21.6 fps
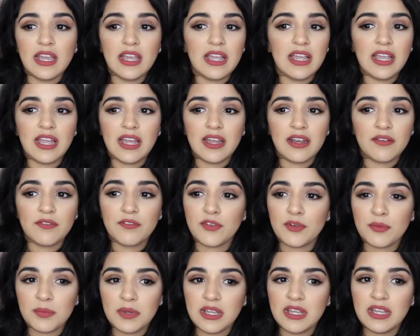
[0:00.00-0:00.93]
And
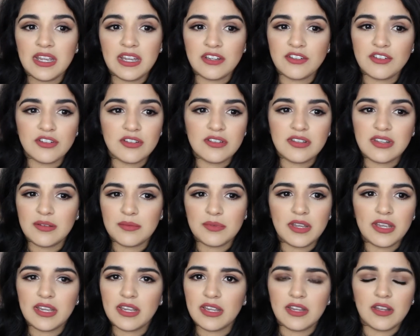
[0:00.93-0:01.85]
for me, it just seems
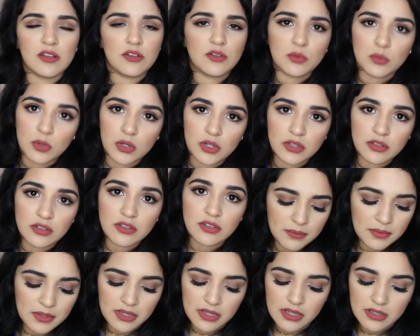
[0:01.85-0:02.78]
like it gets worse.
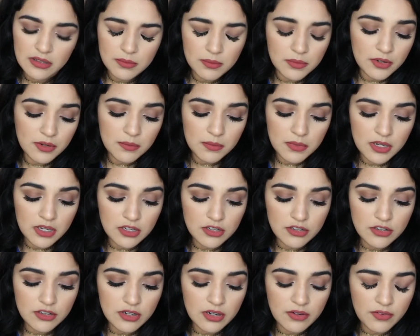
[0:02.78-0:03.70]
I mean, that's pretty
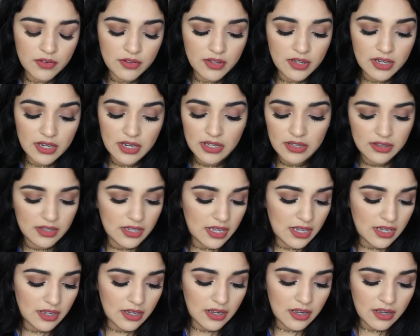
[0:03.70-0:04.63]
much everything I can
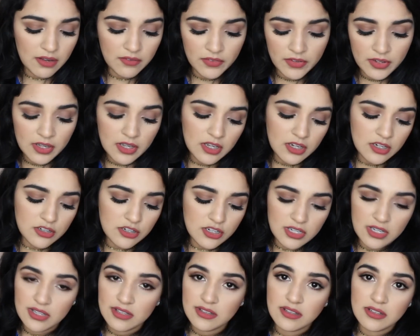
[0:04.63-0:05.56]
think of.
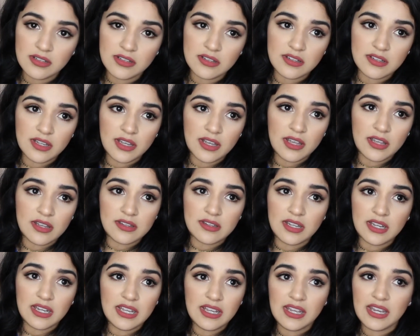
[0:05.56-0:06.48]
Jason says
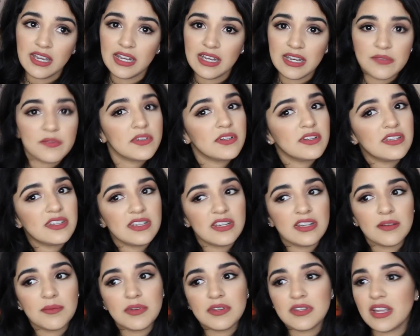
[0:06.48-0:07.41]
that he can't even see
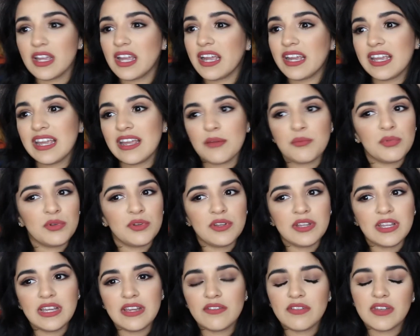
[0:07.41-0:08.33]
him. He's like, I can't
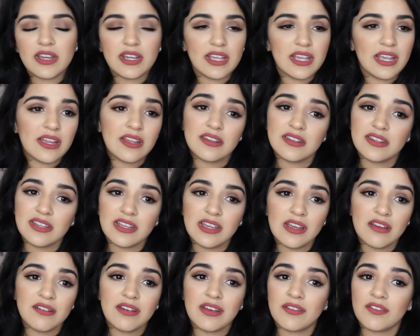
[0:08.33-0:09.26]
believe that I can't see
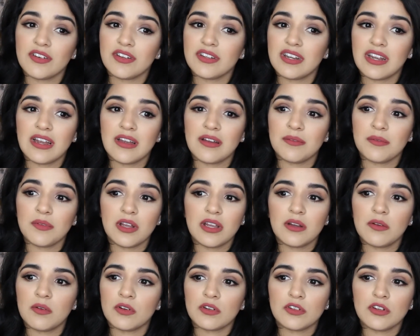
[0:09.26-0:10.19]
him. Every time
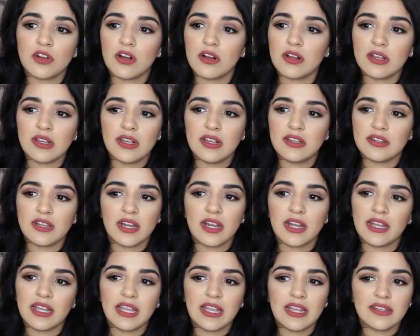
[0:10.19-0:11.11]
like we're talking, he's like,
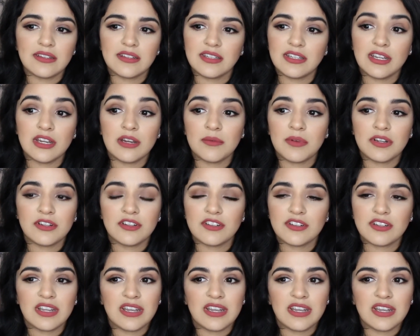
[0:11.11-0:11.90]
I can't see him. I just